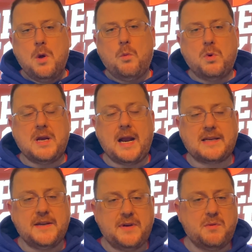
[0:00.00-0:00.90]
what
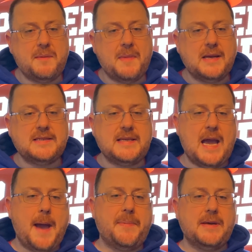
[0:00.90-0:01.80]
activity we might see
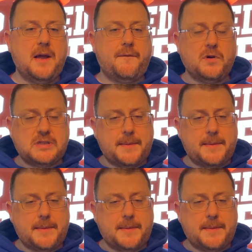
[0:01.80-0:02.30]
happen. Now, first